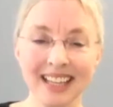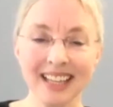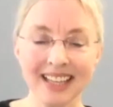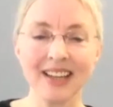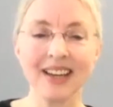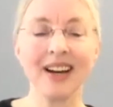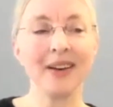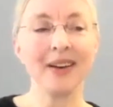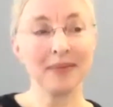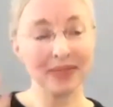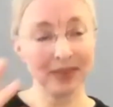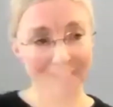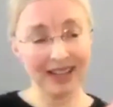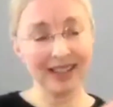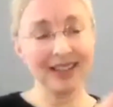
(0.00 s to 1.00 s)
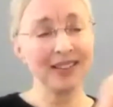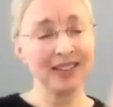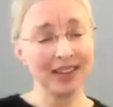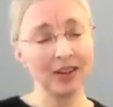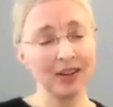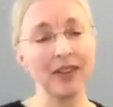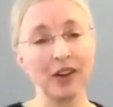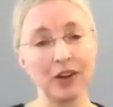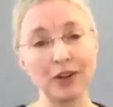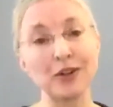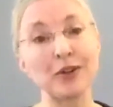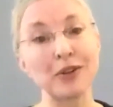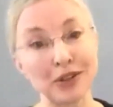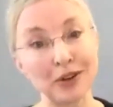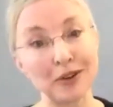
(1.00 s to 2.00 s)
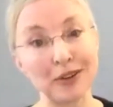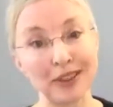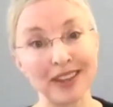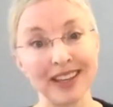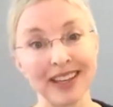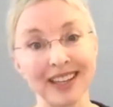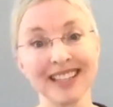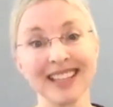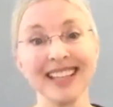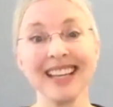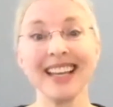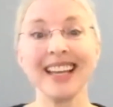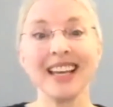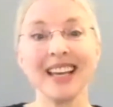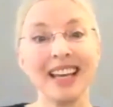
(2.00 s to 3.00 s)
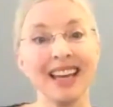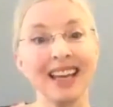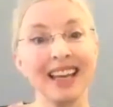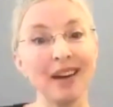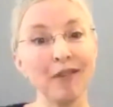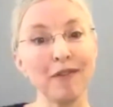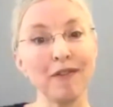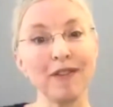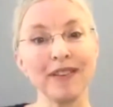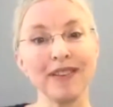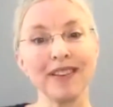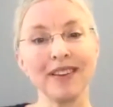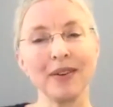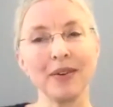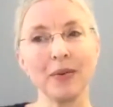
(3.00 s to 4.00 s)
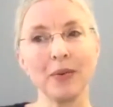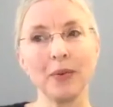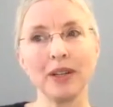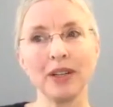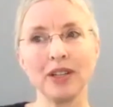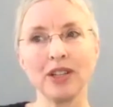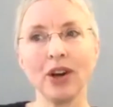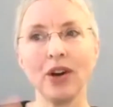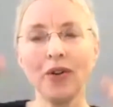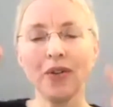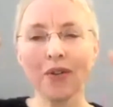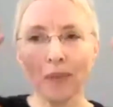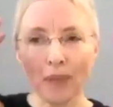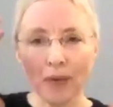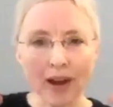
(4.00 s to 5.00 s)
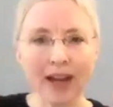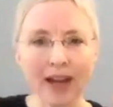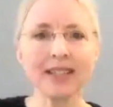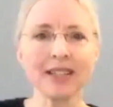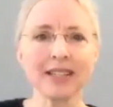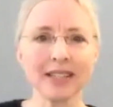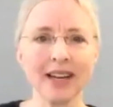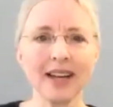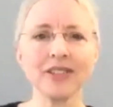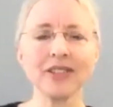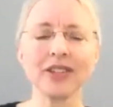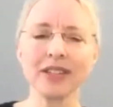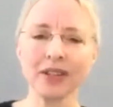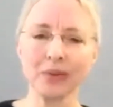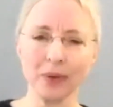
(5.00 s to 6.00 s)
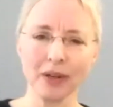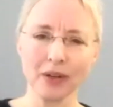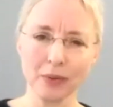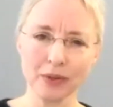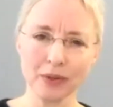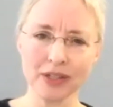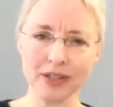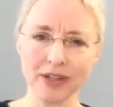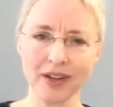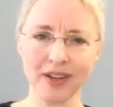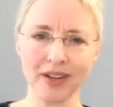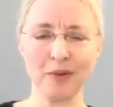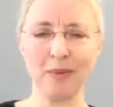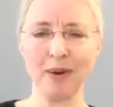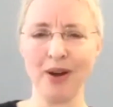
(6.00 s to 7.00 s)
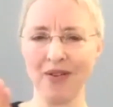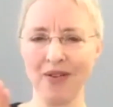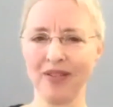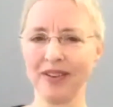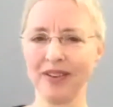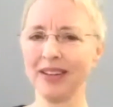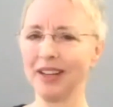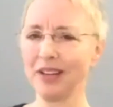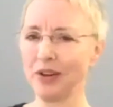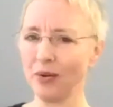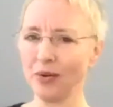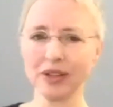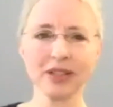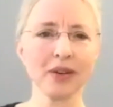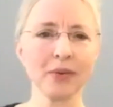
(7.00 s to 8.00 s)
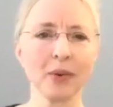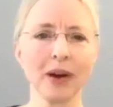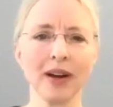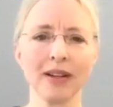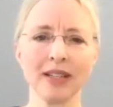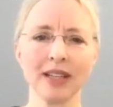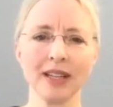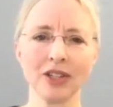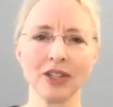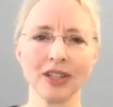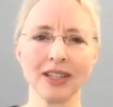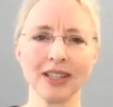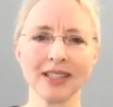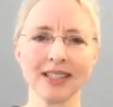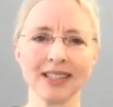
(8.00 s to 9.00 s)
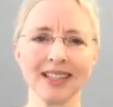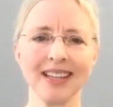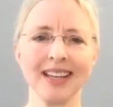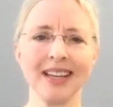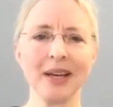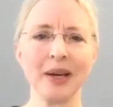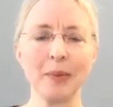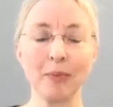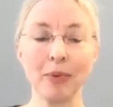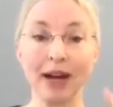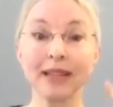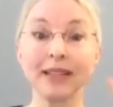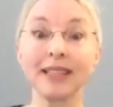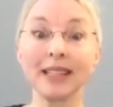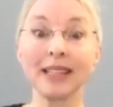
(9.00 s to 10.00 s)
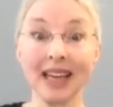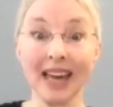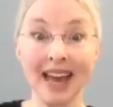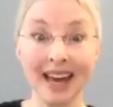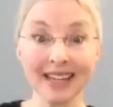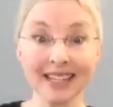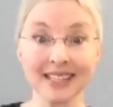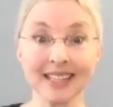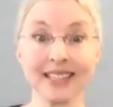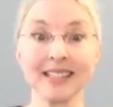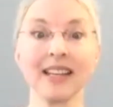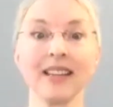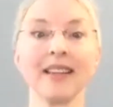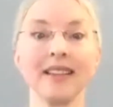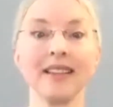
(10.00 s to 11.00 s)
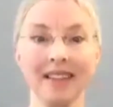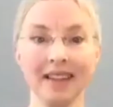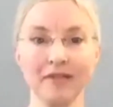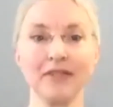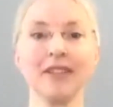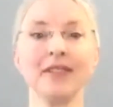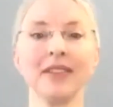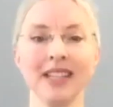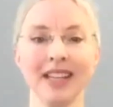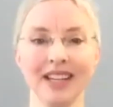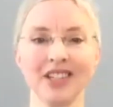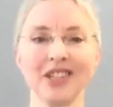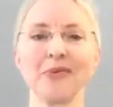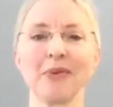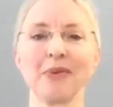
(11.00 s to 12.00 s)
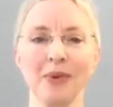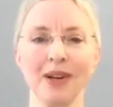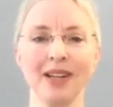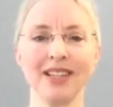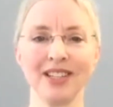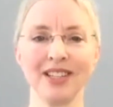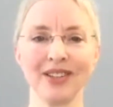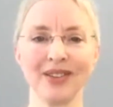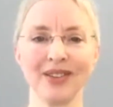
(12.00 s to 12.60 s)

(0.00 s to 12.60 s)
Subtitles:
They couldn't do certain things. If we don't practice consciously what you were just talking about, noticing where our attention is, practicing accessing the level of attention we want to,